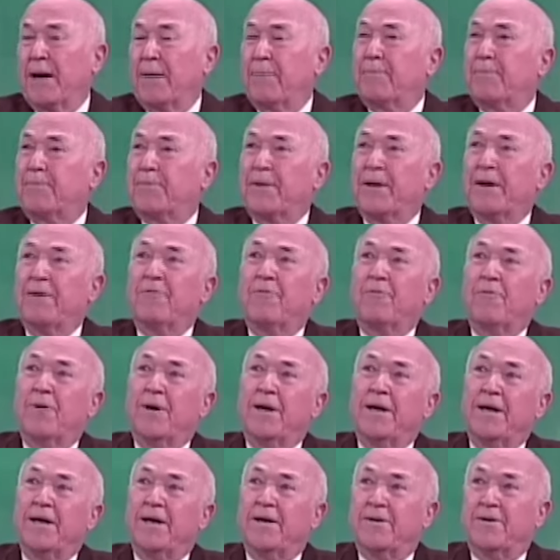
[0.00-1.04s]
up that
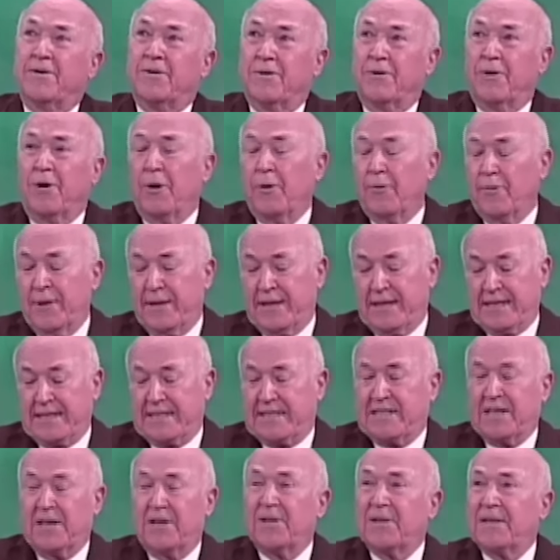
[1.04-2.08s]
went into with the
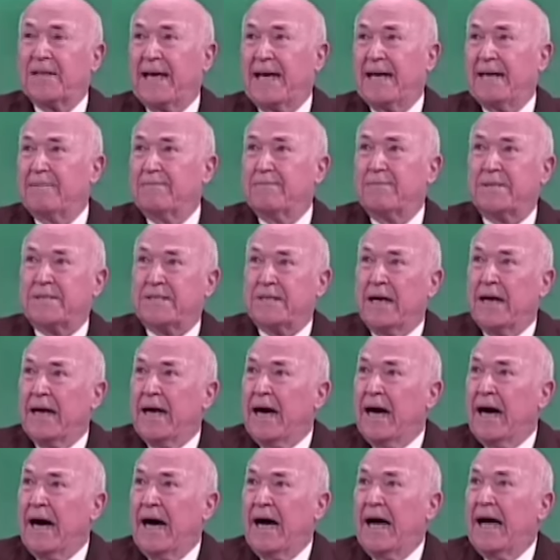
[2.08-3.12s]
silt dams,
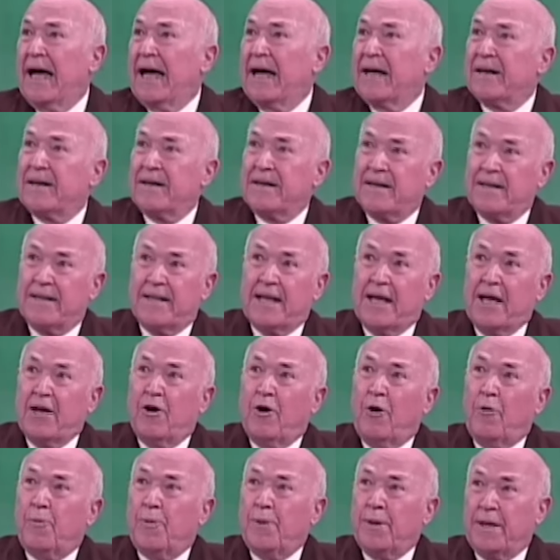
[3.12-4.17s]
and they
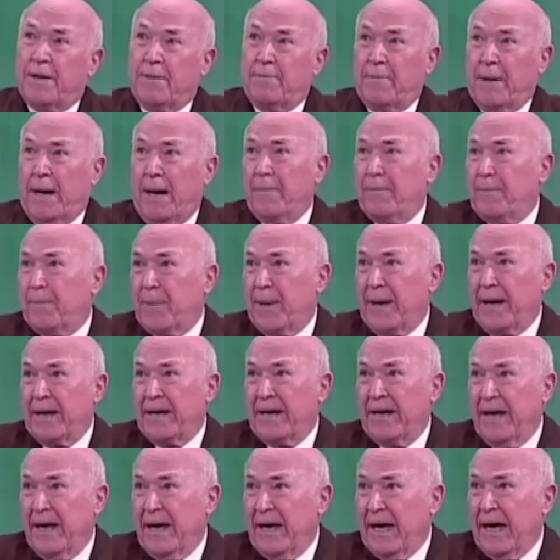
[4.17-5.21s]
opened them up,
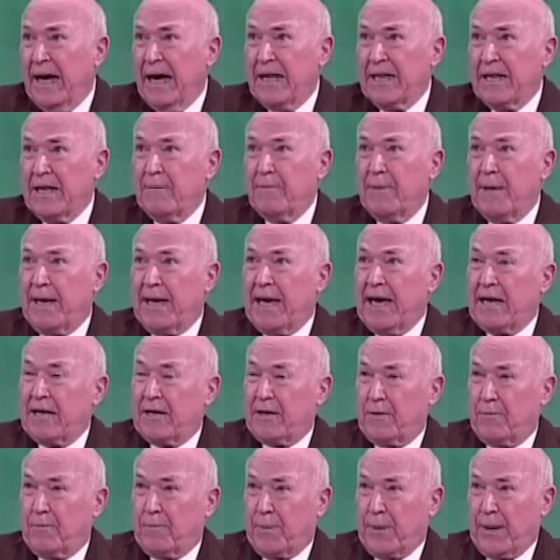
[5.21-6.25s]
and they began
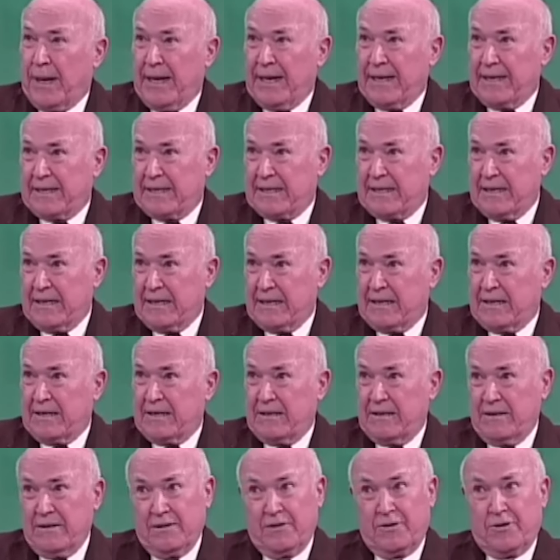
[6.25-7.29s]
to plant
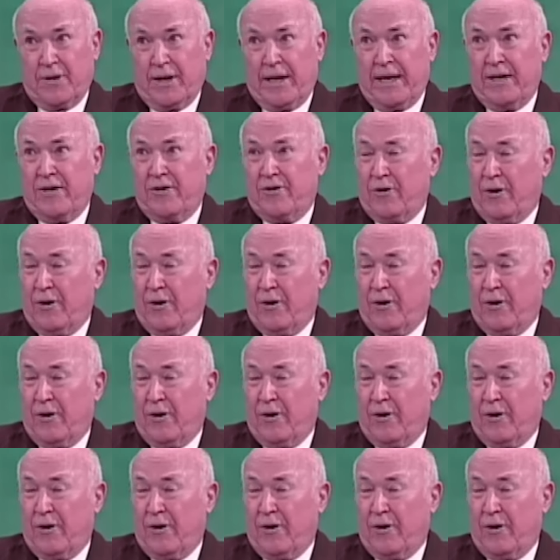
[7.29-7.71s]
great